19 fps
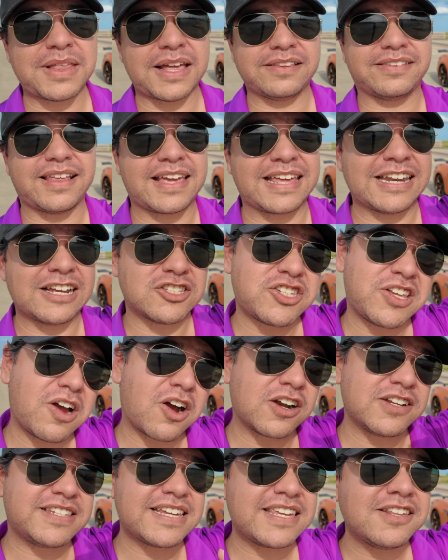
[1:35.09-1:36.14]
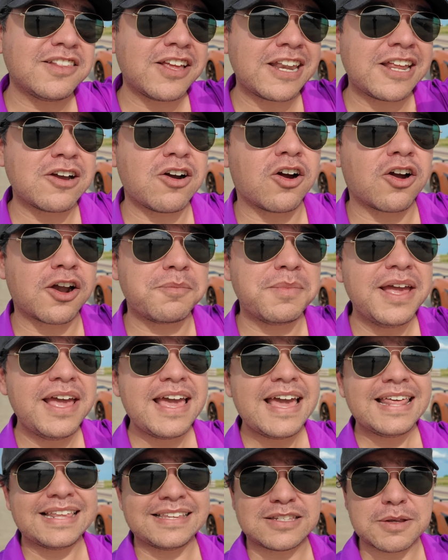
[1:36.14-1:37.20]
that's like an articulating arm
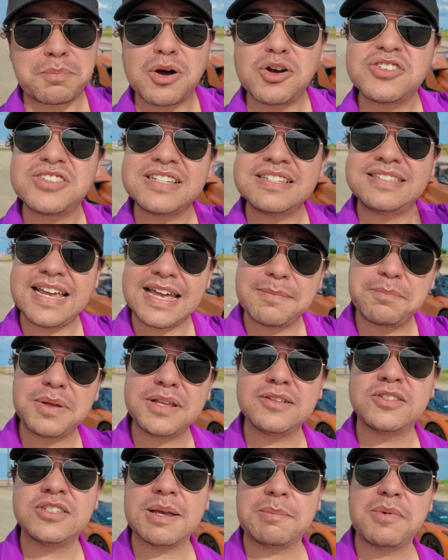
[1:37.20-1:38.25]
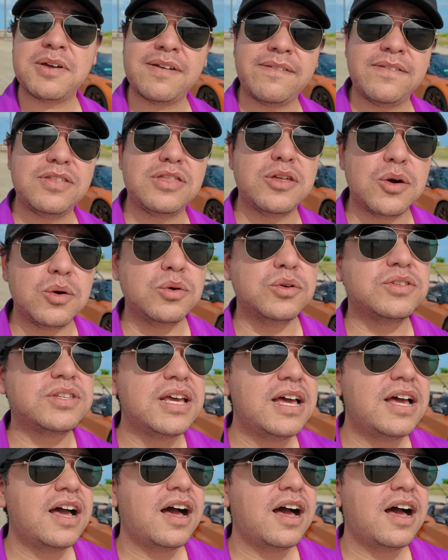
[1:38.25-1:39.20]
that's supposed to dampen some of those